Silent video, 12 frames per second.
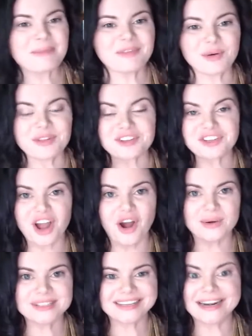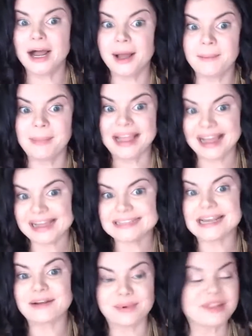before the show and said,
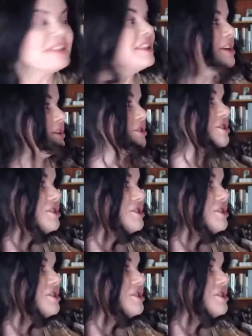guys, I really think you should